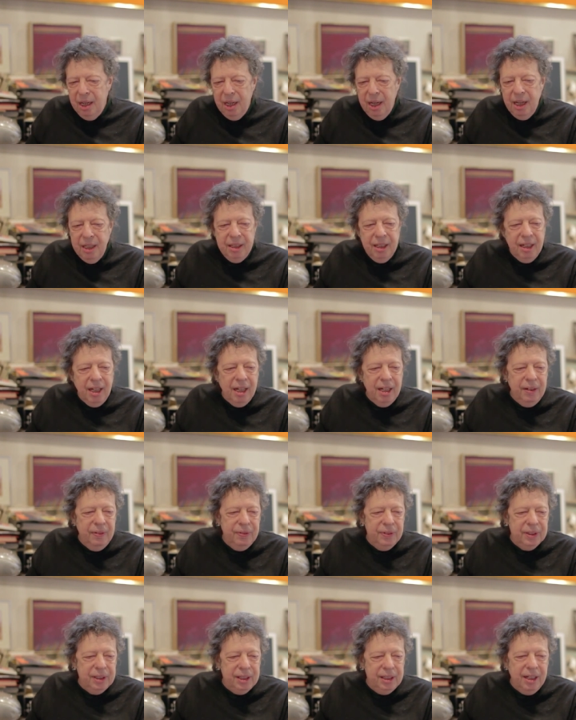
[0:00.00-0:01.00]
I think I
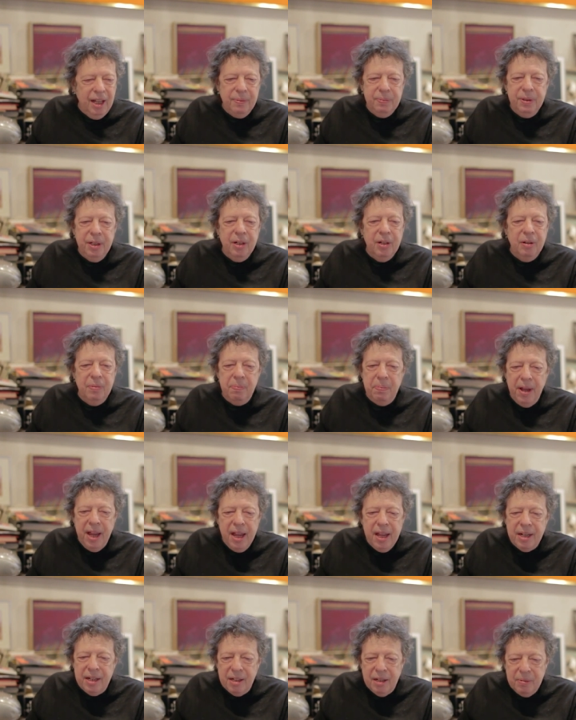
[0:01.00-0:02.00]
even slept in her
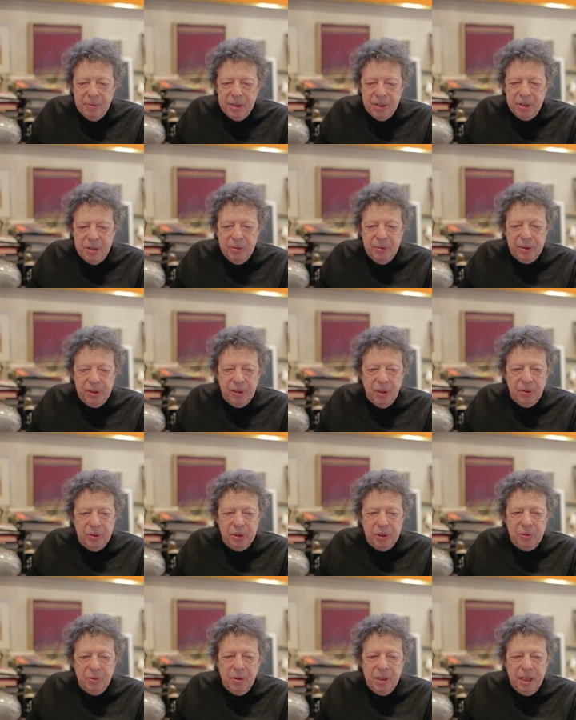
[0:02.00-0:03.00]
bed. I mean, she was so
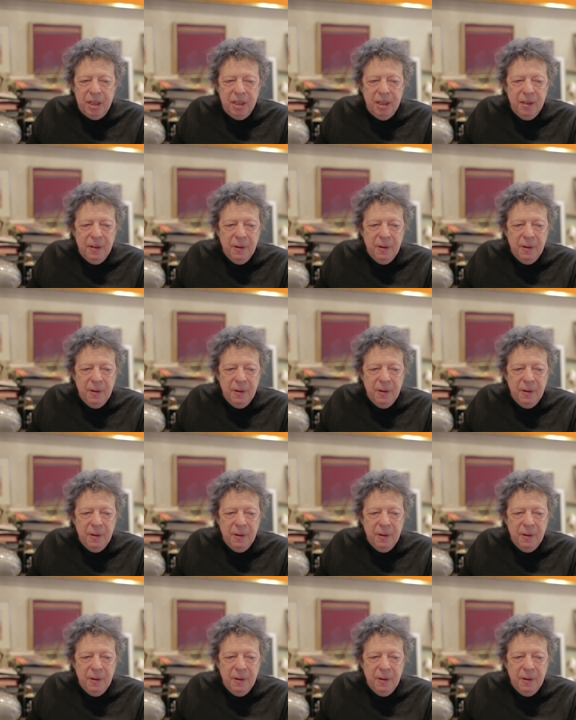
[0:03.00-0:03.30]
sweet